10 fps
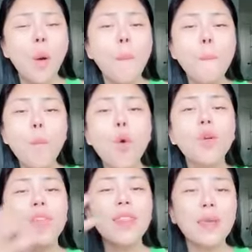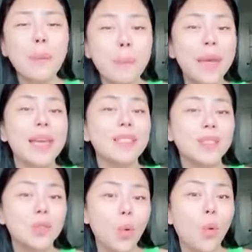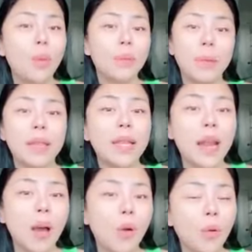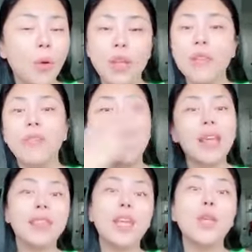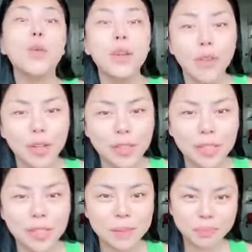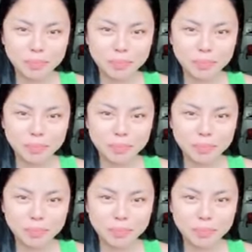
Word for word: more than the biggest dome in Mindanao or even in the universe.